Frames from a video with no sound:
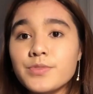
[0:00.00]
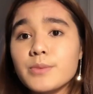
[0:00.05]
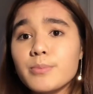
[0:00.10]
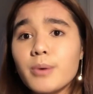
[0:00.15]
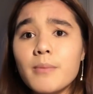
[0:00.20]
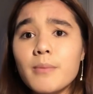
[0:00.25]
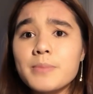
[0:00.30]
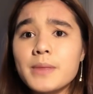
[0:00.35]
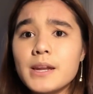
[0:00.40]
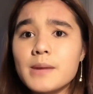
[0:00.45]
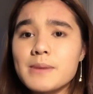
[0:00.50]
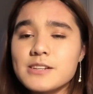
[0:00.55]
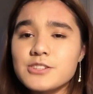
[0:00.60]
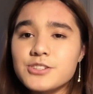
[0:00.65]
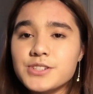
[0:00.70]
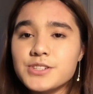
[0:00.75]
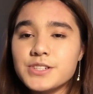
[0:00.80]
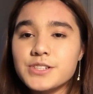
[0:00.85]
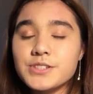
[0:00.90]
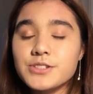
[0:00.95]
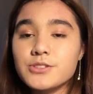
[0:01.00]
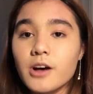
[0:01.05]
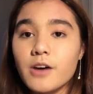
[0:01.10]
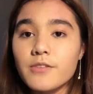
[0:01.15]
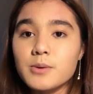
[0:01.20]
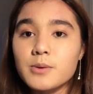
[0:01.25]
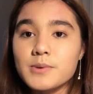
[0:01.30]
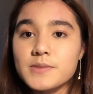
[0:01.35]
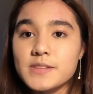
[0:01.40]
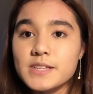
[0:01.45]
The problem that I'm interested in
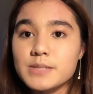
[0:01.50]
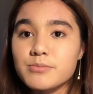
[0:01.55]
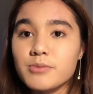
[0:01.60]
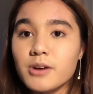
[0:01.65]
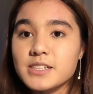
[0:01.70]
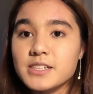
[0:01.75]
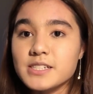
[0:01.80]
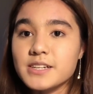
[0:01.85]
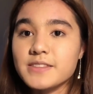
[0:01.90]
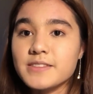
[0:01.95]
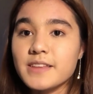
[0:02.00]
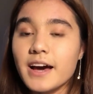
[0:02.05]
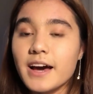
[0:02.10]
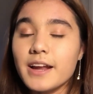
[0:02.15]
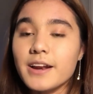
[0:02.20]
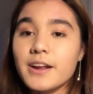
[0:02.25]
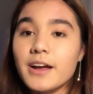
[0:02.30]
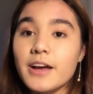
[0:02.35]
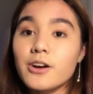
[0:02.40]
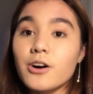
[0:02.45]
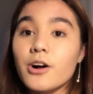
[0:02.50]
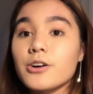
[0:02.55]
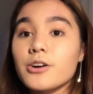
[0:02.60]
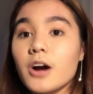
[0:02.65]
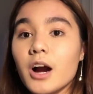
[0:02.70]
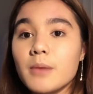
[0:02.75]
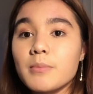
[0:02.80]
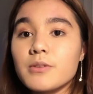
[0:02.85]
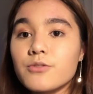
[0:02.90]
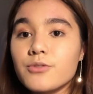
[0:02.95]
solving with this project that I call
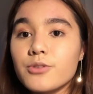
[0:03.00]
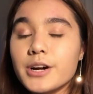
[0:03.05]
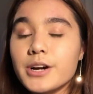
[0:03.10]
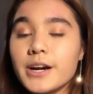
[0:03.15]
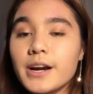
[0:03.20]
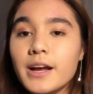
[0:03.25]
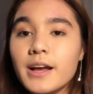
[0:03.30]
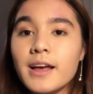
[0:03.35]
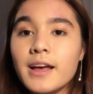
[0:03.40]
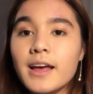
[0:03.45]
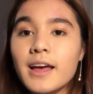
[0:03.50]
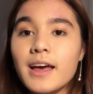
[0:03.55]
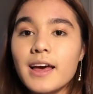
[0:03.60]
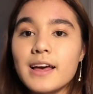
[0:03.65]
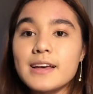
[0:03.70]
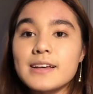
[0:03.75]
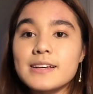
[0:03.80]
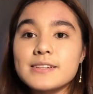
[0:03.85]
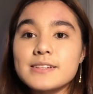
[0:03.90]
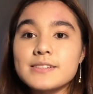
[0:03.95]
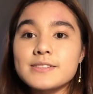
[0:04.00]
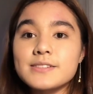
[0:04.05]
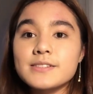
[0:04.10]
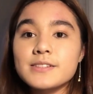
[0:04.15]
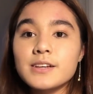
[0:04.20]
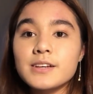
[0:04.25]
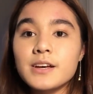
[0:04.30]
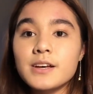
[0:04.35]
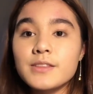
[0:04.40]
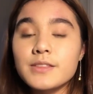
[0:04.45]
Carbivore
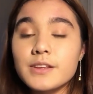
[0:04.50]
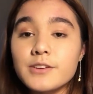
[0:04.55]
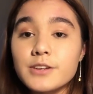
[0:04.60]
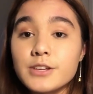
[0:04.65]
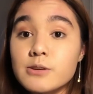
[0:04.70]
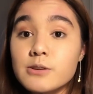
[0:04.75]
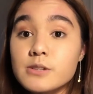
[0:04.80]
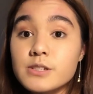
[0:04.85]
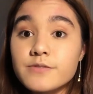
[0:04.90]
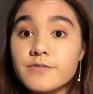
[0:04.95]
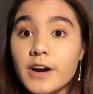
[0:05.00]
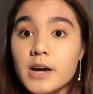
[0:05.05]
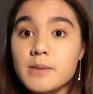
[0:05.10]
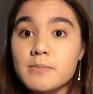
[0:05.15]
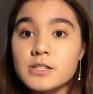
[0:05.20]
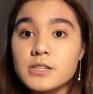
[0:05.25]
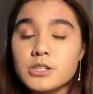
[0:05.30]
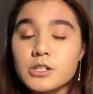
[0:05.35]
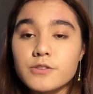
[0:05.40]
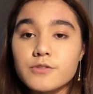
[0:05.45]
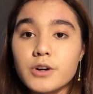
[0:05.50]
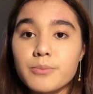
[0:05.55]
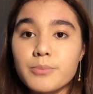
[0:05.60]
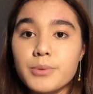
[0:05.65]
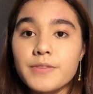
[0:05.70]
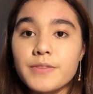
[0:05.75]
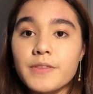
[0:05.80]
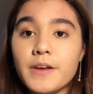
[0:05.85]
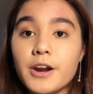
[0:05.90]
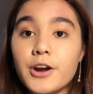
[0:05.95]
is the huge environmental
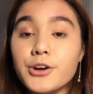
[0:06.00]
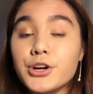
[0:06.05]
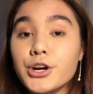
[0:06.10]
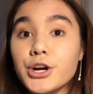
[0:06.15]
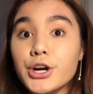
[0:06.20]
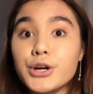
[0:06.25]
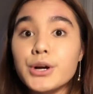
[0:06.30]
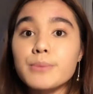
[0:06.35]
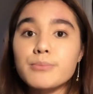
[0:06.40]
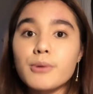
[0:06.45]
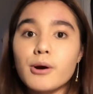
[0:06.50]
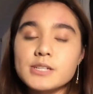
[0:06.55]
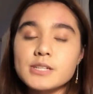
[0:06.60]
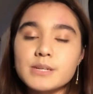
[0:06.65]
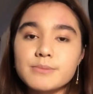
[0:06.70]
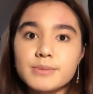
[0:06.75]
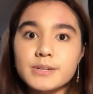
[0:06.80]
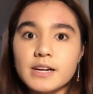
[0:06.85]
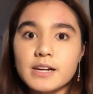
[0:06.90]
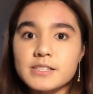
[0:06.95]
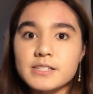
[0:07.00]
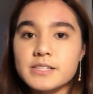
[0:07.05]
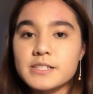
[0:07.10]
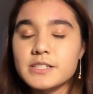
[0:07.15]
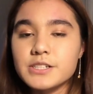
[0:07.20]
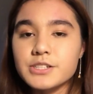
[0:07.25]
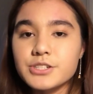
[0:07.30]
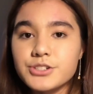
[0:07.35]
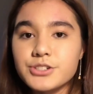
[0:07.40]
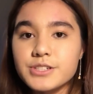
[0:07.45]
footprint that our current protein production
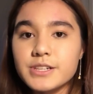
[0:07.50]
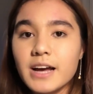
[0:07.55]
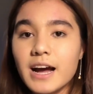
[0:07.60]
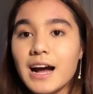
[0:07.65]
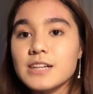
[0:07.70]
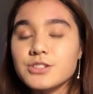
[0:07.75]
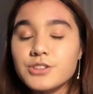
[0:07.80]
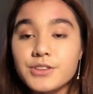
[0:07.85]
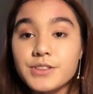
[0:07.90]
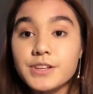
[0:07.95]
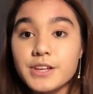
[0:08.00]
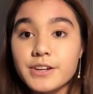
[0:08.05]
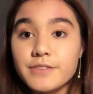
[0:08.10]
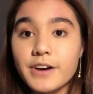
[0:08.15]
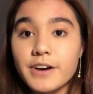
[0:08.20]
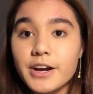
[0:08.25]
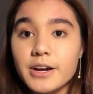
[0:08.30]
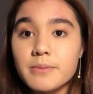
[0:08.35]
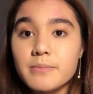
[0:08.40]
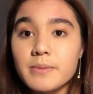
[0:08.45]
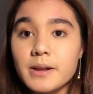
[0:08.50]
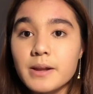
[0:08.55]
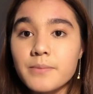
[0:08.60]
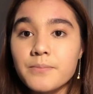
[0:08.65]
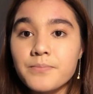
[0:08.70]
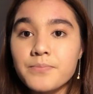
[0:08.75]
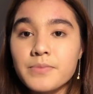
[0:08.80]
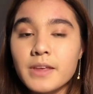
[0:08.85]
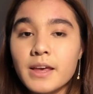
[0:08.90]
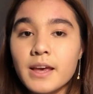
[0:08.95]
industry has on the environment,
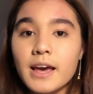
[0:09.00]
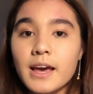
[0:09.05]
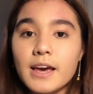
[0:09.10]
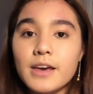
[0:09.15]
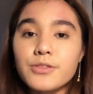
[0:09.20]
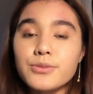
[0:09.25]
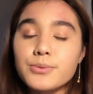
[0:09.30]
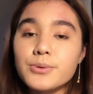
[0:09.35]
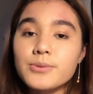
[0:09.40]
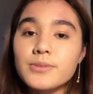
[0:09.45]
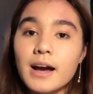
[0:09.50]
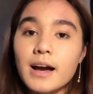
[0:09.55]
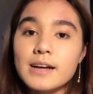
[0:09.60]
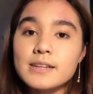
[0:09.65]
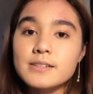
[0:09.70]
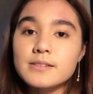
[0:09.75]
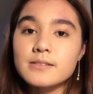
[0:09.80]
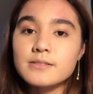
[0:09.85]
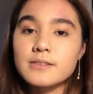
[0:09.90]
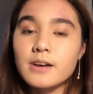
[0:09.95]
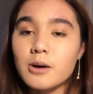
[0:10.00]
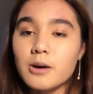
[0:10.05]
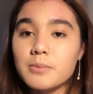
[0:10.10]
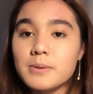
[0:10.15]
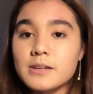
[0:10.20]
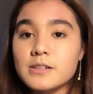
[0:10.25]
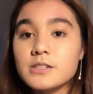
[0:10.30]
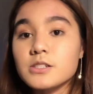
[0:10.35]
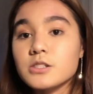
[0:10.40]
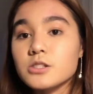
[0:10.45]
and through that,
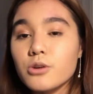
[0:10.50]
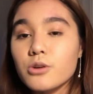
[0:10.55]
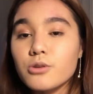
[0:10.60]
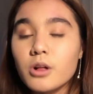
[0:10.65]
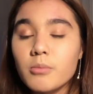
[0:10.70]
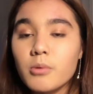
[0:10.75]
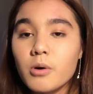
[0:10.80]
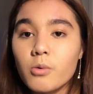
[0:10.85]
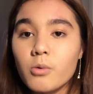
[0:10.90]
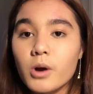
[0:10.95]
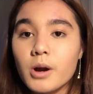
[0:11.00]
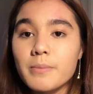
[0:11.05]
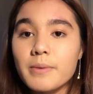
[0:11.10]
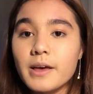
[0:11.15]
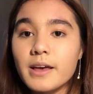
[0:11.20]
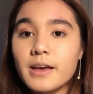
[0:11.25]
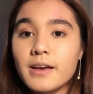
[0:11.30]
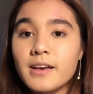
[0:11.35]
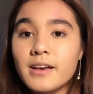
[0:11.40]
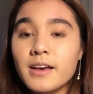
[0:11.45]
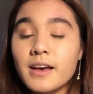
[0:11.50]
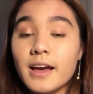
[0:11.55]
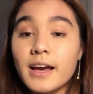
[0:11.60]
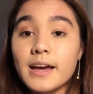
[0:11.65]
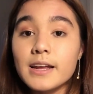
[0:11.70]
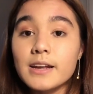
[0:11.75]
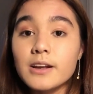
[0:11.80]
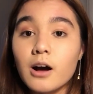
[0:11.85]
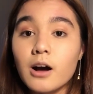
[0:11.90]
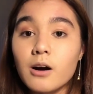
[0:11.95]
helping to slow global warming
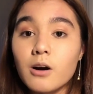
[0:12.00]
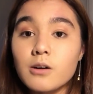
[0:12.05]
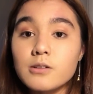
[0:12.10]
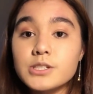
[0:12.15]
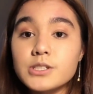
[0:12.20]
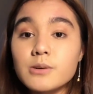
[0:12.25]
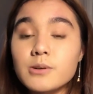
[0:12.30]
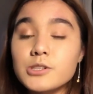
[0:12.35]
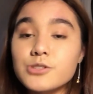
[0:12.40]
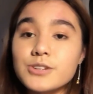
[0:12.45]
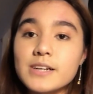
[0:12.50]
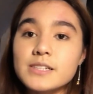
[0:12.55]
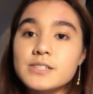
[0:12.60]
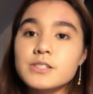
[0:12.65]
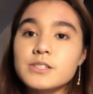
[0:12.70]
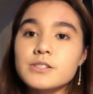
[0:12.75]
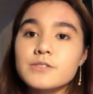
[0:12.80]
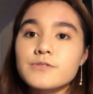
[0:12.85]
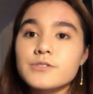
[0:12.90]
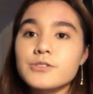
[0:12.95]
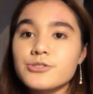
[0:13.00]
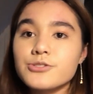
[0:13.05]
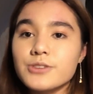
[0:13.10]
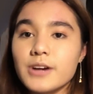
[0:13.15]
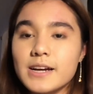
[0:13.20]
and also address the food